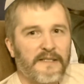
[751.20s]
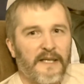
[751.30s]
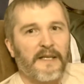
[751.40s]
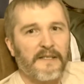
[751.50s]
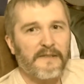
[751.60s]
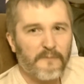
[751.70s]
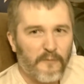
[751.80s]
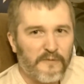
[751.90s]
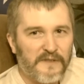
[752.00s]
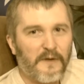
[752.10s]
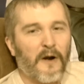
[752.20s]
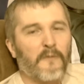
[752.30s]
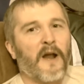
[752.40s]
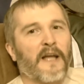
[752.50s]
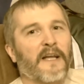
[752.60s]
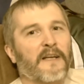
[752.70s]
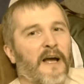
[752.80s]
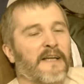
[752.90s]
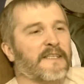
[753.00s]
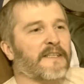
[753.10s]
did start
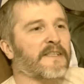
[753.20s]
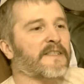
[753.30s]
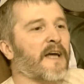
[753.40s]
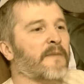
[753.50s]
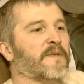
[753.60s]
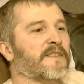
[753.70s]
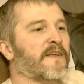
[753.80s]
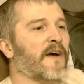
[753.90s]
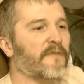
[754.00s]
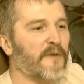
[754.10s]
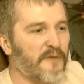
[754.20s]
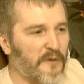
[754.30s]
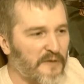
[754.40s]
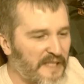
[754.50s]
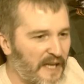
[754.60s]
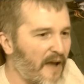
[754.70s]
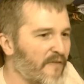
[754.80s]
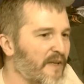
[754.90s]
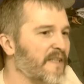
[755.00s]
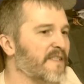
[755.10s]
recognizing this type of stuff. You do see
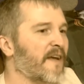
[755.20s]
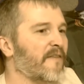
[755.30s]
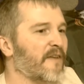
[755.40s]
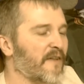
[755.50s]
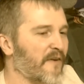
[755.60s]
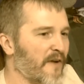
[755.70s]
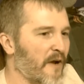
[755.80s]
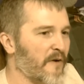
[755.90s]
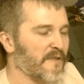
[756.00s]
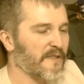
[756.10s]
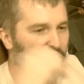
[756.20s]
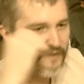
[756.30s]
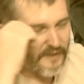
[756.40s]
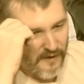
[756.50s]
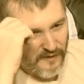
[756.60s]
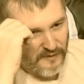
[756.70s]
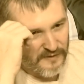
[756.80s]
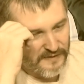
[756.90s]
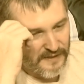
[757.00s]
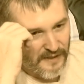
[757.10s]
evidence of it in their notes and their
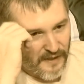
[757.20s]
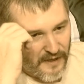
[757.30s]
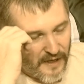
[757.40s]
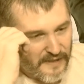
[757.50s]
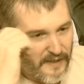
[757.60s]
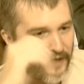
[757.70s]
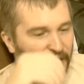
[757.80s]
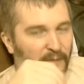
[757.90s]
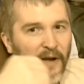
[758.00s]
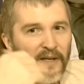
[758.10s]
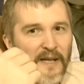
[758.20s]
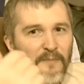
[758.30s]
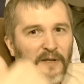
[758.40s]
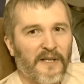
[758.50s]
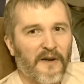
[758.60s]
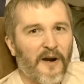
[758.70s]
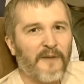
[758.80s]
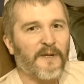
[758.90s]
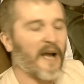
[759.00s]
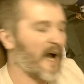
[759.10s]
journals and talking about keeping the
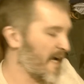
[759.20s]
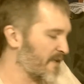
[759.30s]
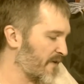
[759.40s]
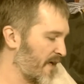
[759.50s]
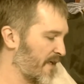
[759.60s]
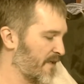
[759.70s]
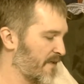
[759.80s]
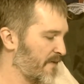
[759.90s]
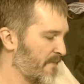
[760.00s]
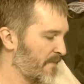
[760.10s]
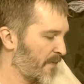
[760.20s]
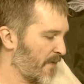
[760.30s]
army hydrated.